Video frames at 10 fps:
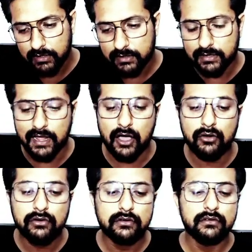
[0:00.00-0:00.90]

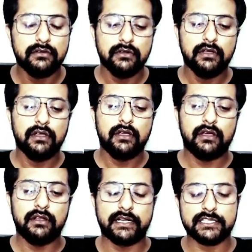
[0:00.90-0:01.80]
Now
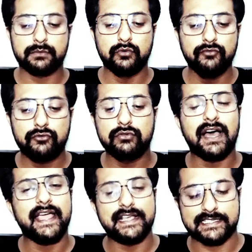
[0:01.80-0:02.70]
let us move to
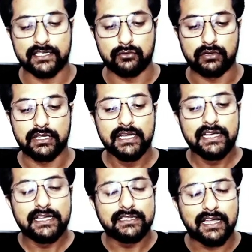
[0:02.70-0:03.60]
the SA node.
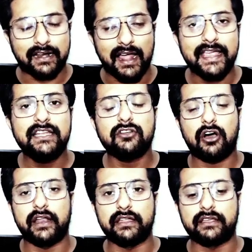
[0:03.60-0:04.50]
The right
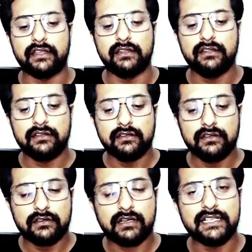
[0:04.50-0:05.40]
auricle
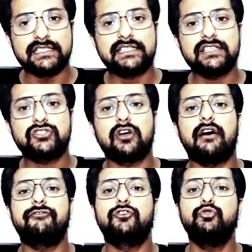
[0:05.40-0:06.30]
consists
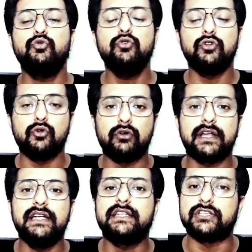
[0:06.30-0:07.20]
of two
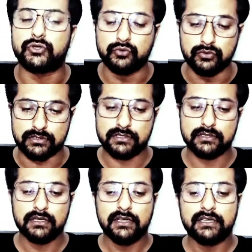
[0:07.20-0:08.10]
nodal tissues.
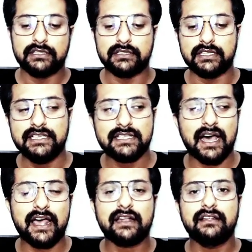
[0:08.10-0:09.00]
These
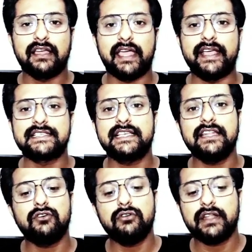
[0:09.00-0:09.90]
are SA
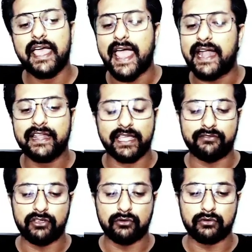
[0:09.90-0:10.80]
node and AV
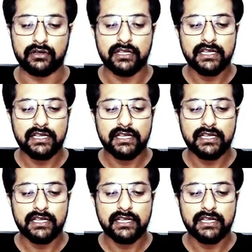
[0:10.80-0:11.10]
node.